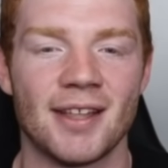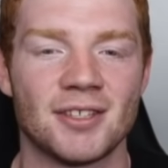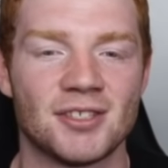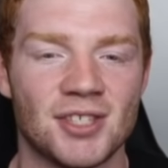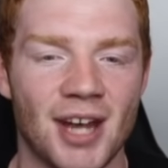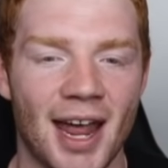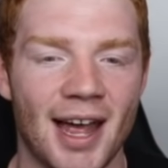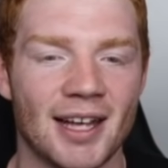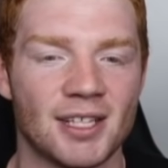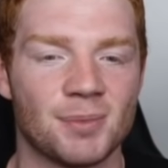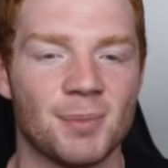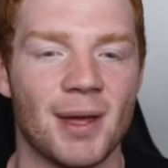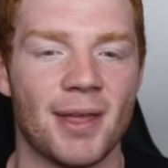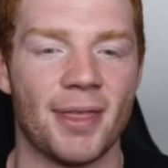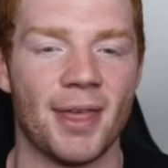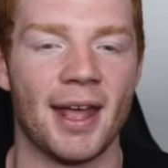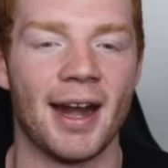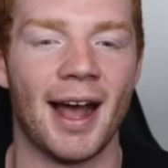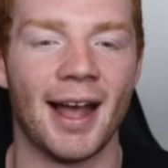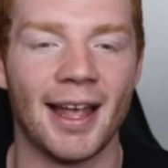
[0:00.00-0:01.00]
this JR
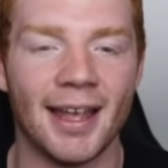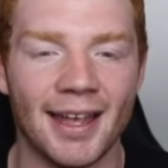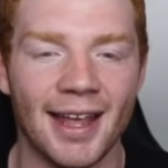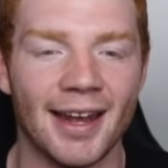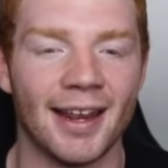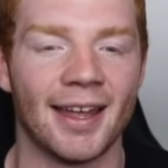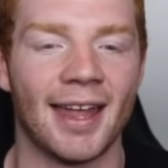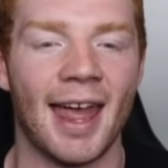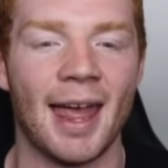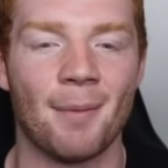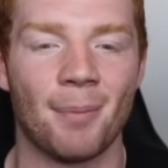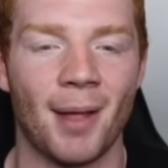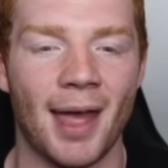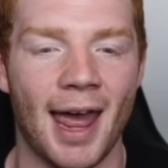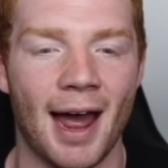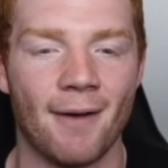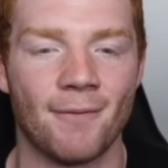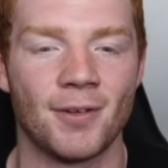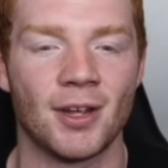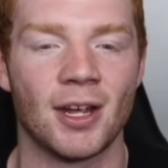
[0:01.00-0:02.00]
Smith and I can get a gameplay
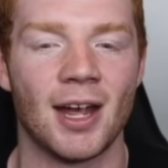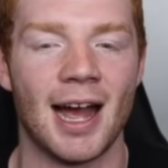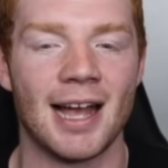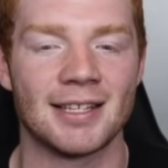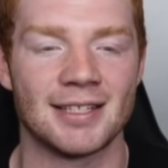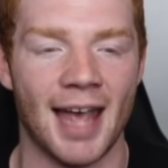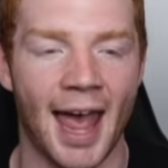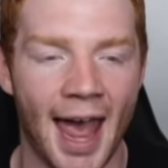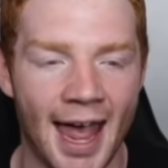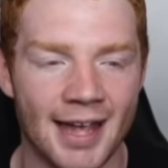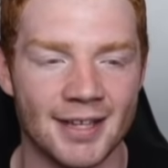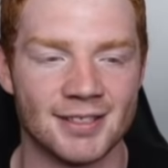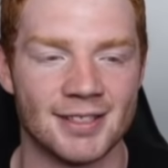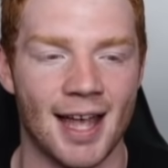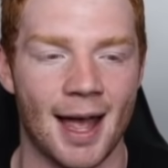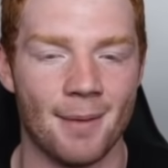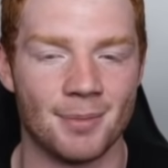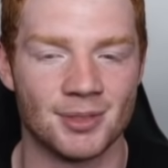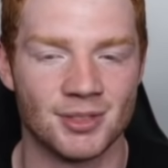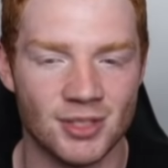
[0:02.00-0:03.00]
out for you guys ASAP.